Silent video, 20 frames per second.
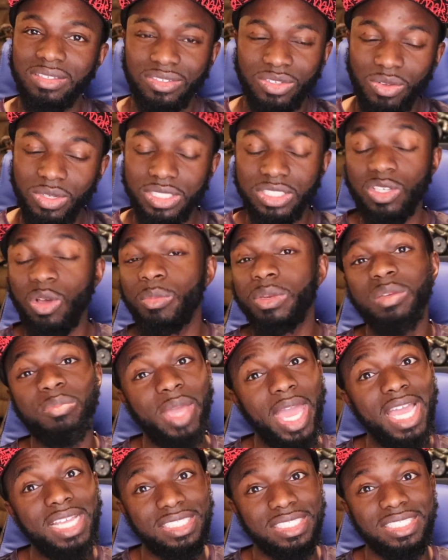It's only so many
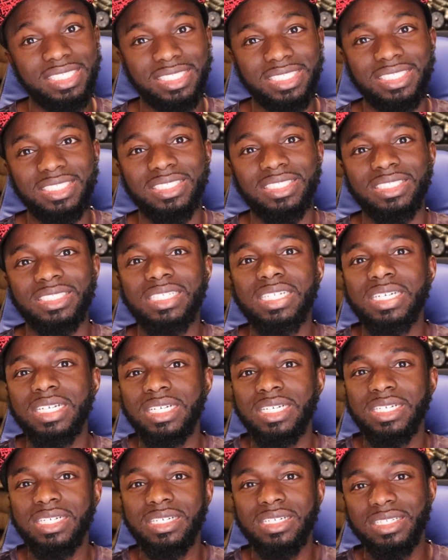pages in here,
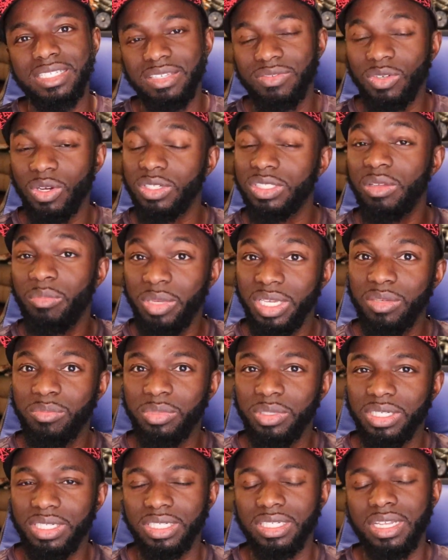even though it's a big
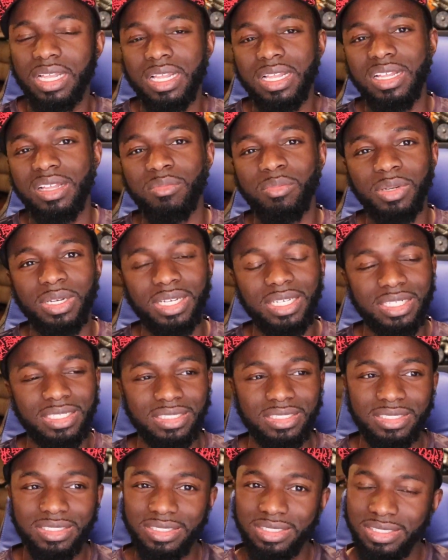book, but
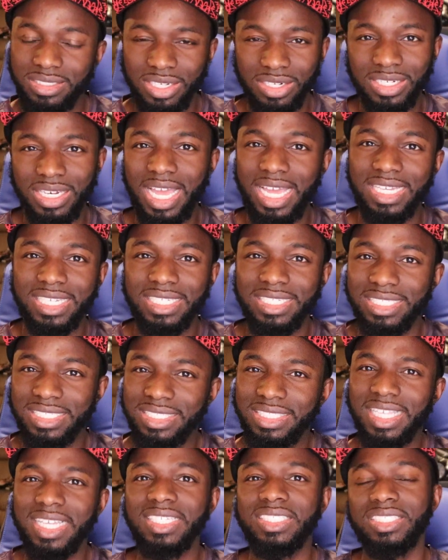they're like an
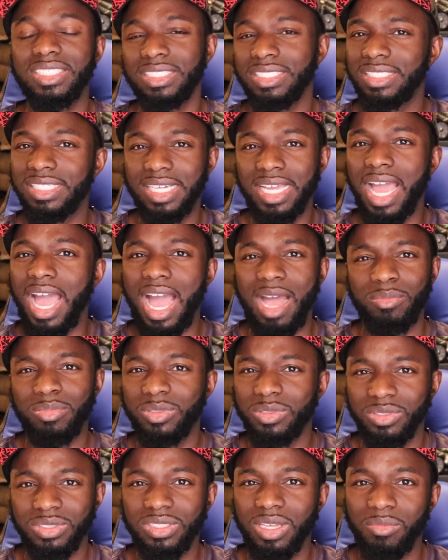extension of the cops
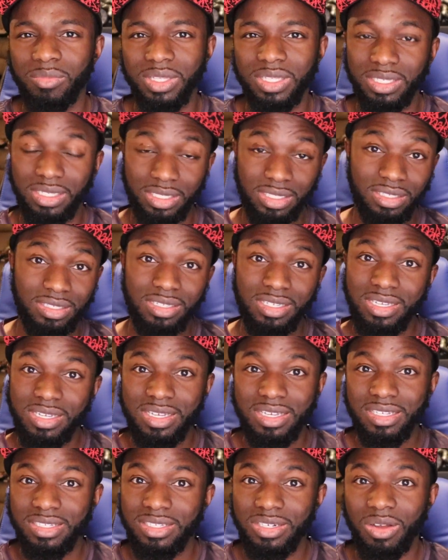or something. And
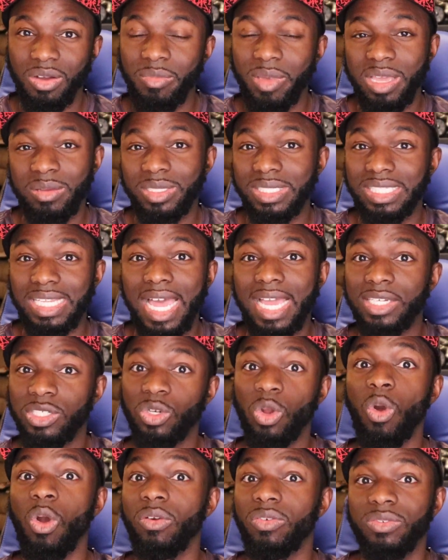you know, maybe it's like
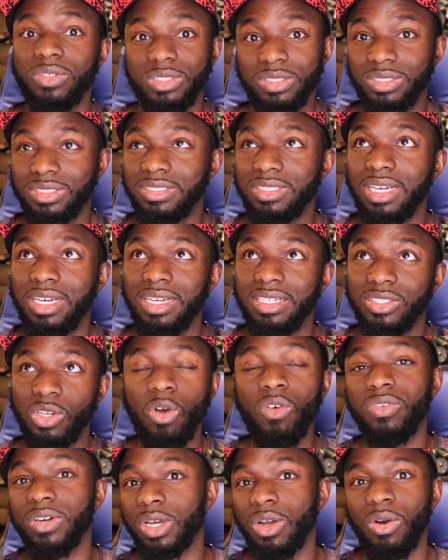
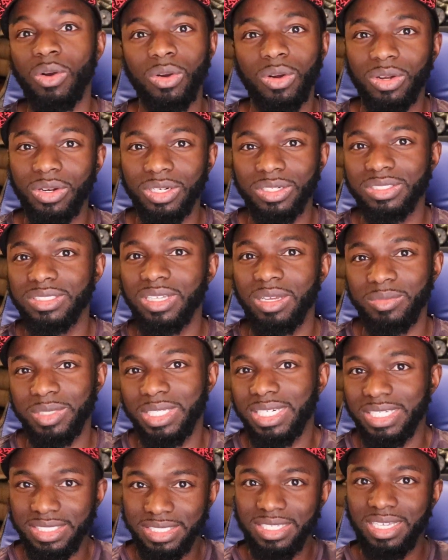Nova Corps or something,
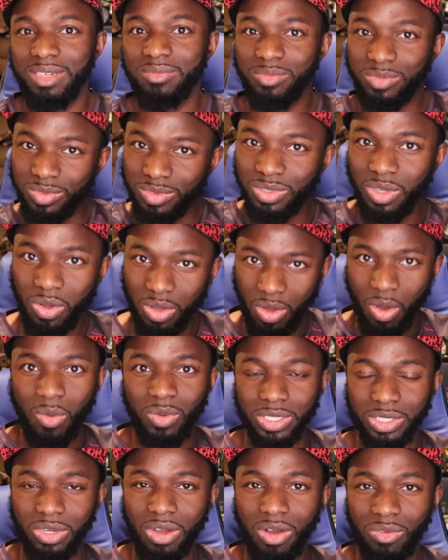except
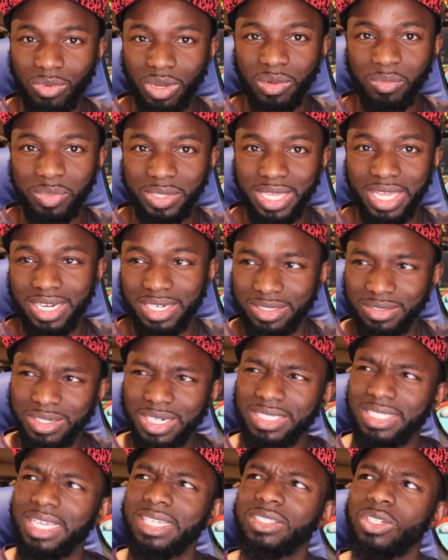only on one planet, where I
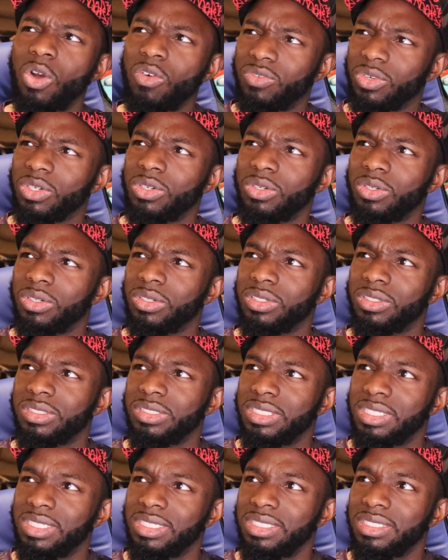think Nova Corps
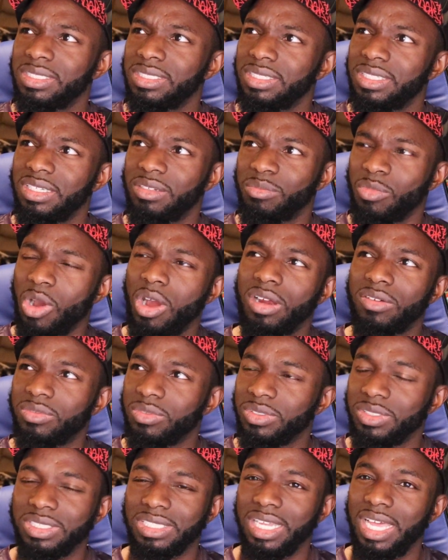in
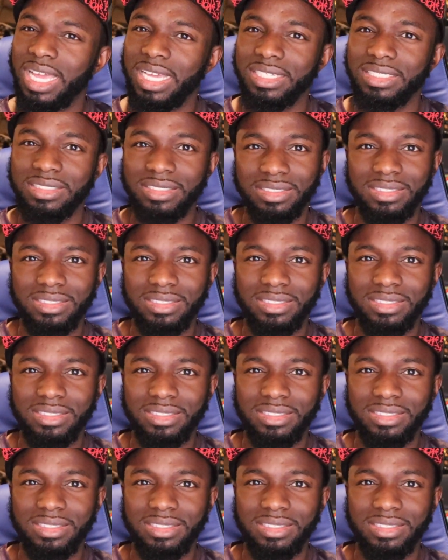Marvel is like